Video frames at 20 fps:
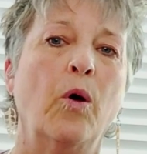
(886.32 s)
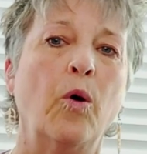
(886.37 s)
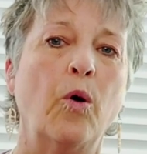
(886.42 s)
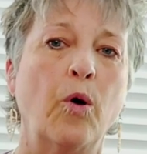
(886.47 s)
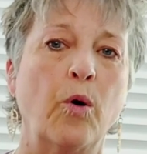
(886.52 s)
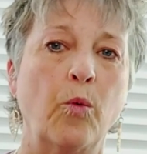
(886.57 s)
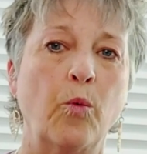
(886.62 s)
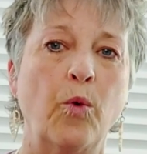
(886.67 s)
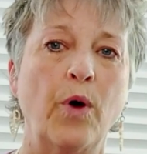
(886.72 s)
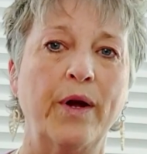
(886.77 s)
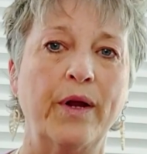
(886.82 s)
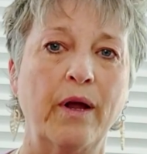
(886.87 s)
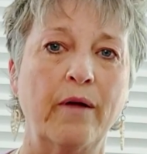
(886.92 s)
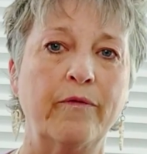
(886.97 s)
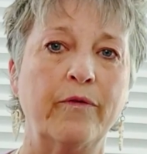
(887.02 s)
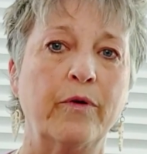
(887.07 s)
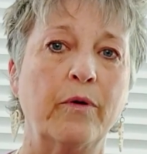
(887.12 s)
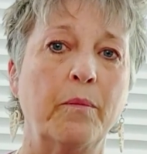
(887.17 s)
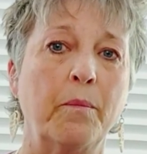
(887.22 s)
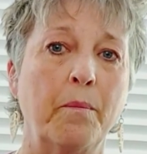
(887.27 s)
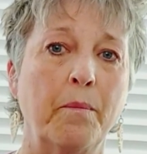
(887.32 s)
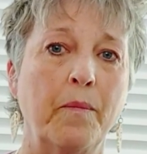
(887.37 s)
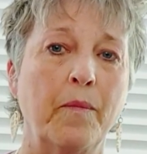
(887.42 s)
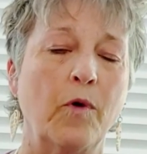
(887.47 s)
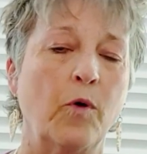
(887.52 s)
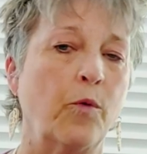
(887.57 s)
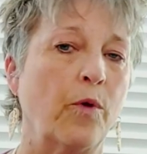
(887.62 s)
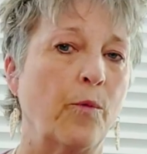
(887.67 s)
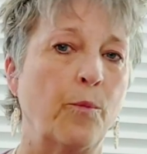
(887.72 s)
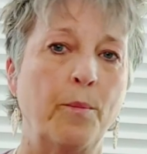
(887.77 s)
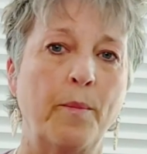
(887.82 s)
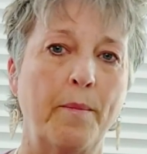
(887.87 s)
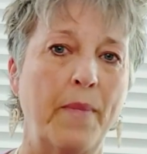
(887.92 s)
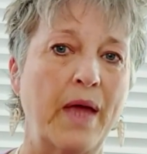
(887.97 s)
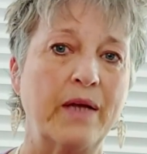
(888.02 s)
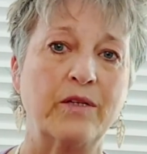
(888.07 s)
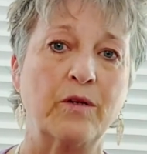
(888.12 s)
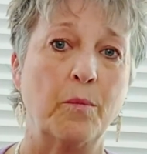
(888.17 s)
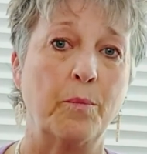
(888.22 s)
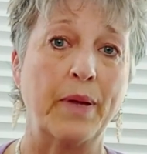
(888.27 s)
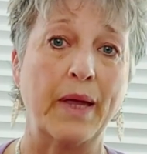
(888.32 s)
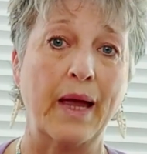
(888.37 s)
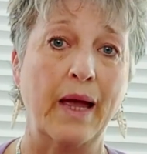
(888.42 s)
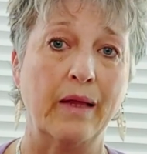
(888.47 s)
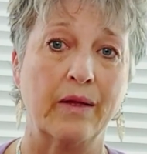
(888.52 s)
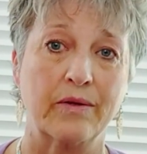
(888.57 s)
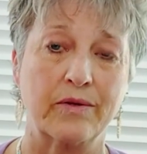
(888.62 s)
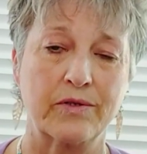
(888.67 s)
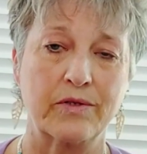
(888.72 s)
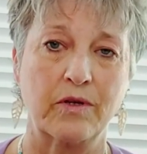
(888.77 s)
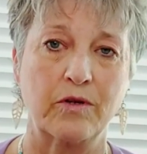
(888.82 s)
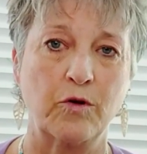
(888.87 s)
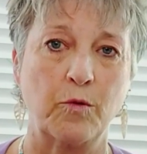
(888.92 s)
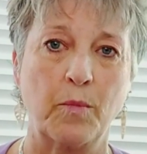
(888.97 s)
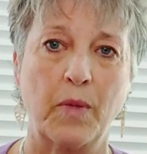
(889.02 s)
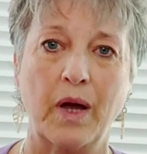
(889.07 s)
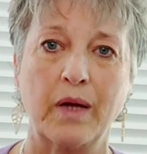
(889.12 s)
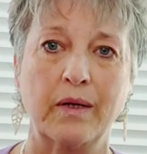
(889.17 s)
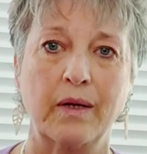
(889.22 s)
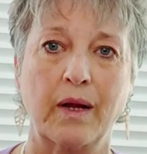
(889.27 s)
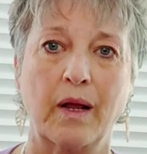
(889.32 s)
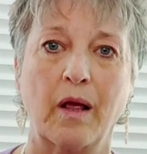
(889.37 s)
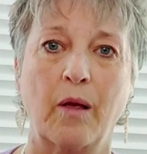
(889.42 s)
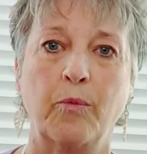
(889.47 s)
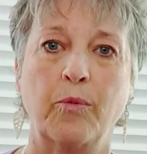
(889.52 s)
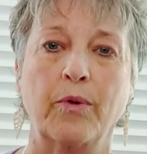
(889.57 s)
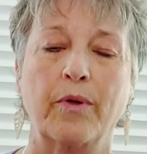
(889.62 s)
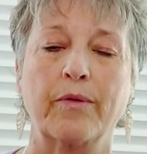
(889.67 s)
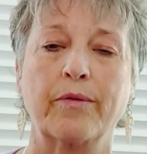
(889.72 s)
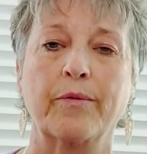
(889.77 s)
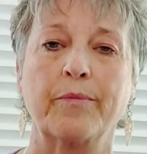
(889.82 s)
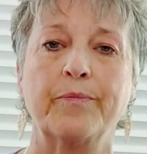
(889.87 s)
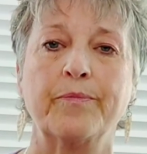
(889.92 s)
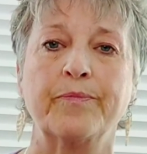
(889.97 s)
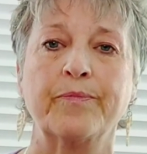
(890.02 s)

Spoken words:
or whatever, or mental balance that you might need help with.